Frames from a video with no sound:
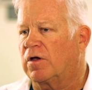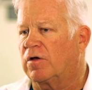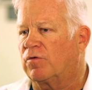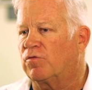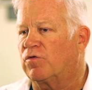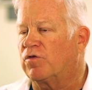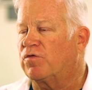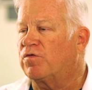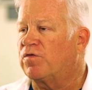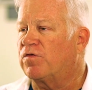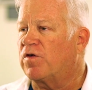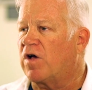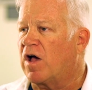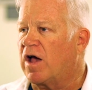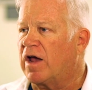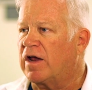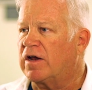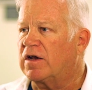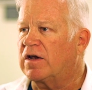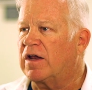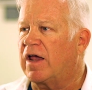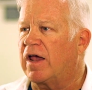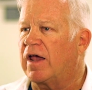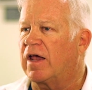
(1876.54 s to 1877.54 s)

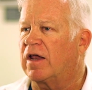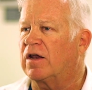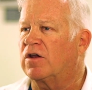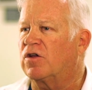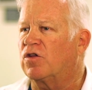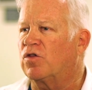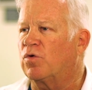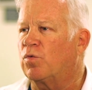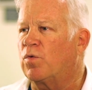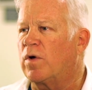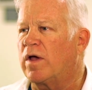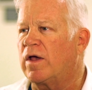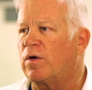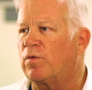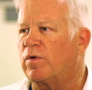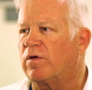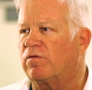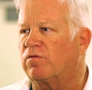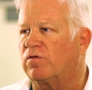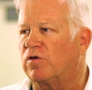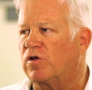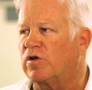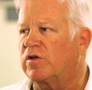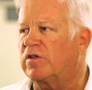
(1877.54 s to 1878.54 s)
refined, and the way
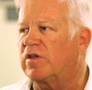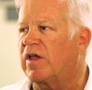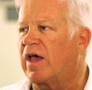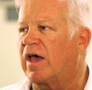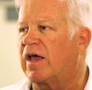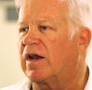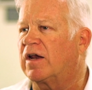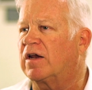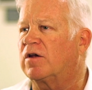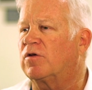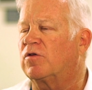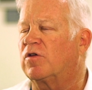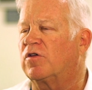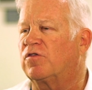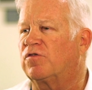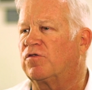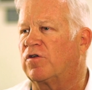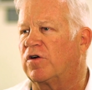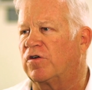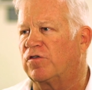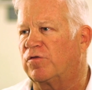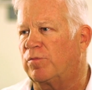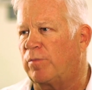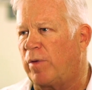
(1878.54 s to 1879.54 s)
we've looked at it as
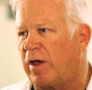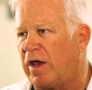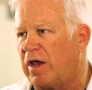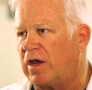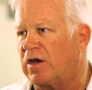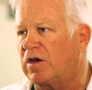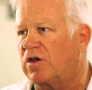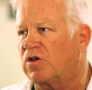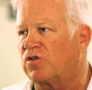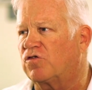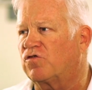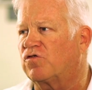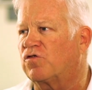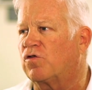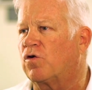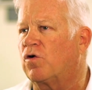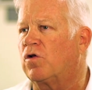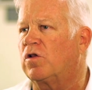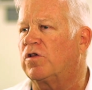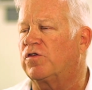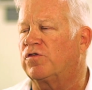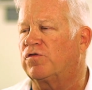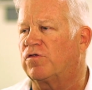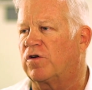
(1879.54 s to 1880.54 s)
far as pain
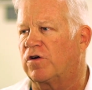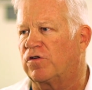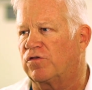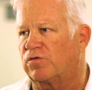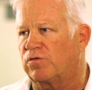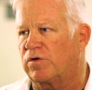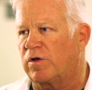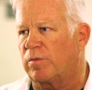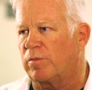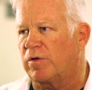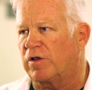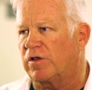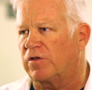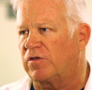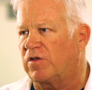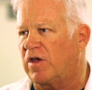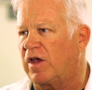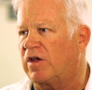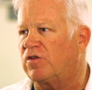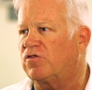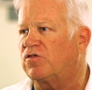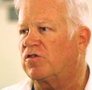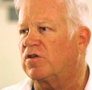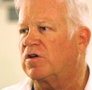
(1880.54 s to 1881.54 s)
control, as far as
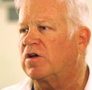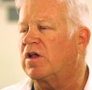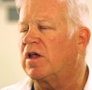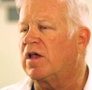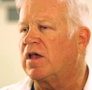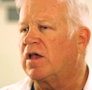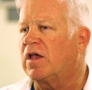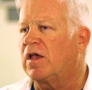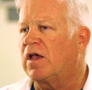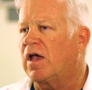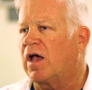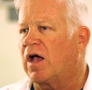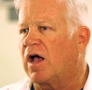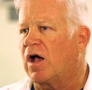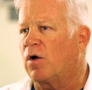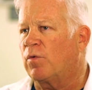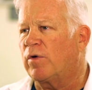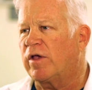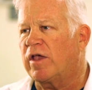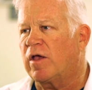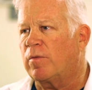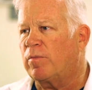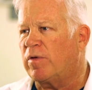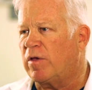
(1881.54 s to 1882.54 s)
rehabilitation,
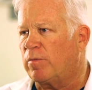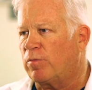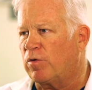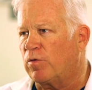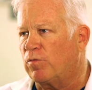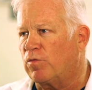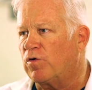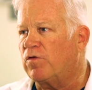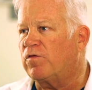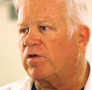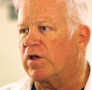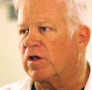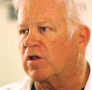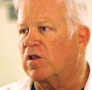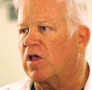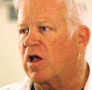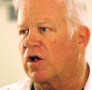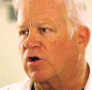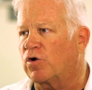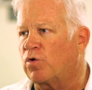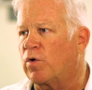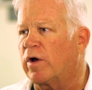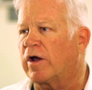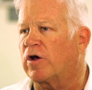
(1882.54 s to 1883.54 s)
we get people moving a
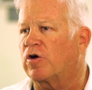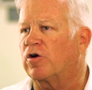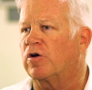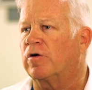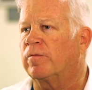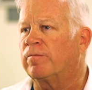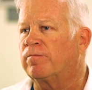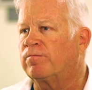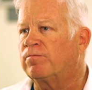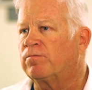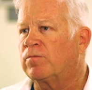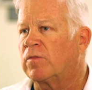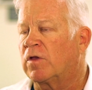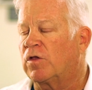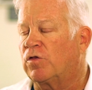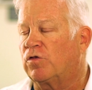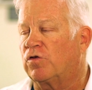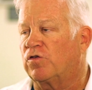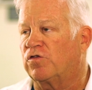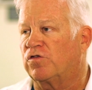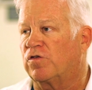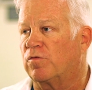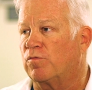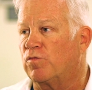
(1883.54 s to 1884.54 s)
lot quicker. There's a